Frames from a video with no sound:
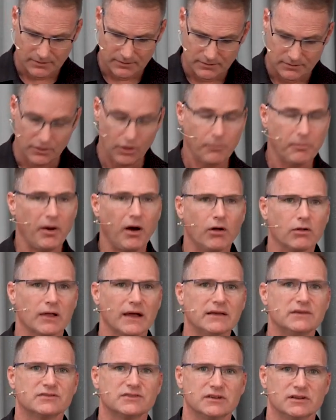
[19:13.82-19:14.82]
You know, Paul
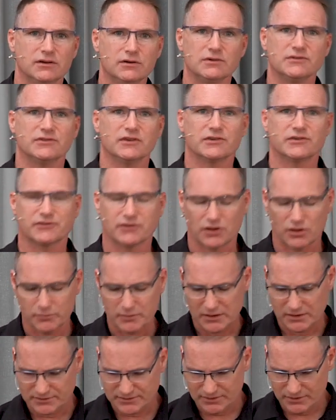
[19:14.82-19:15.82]
likes to use this term,
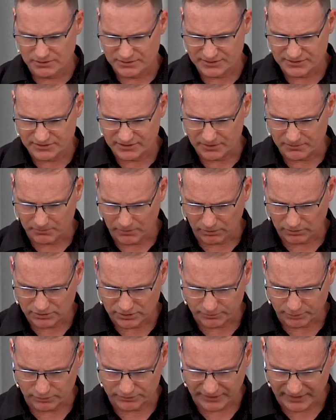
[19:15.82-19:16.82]
he uses it
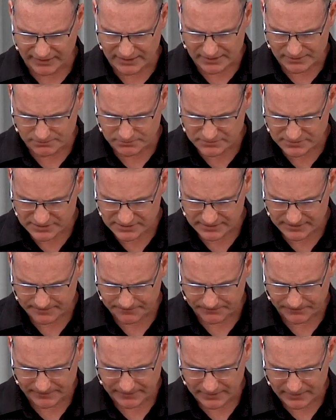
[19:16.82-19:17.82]
multiple times
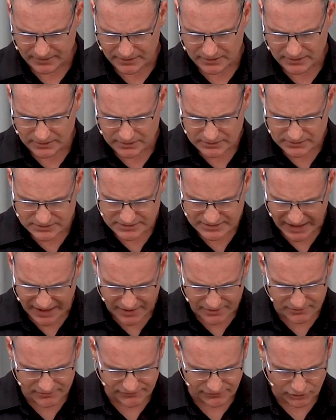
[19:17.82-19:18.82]

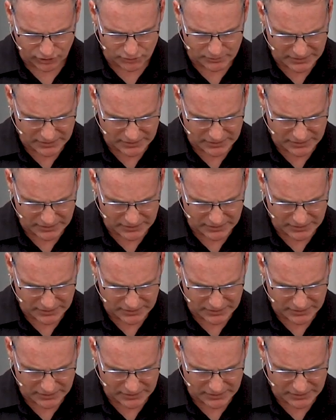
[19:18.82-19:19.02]
stand firm.